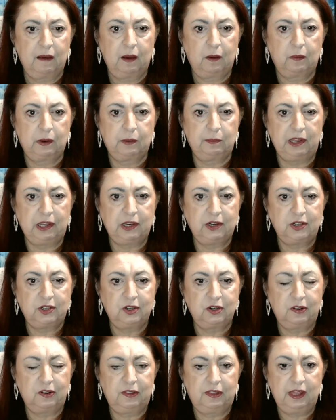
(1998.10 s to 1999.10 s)
I want to make
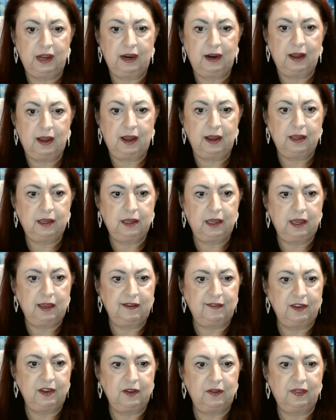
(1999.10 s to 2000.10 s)
sure that I
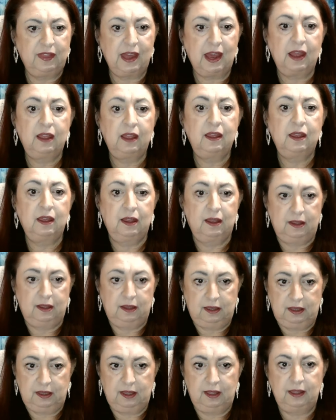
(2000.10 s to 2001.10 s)
gave you that.
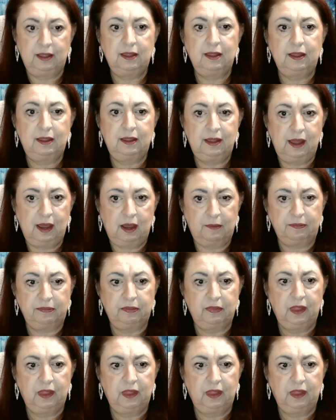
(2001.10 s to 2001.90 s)
Yeah.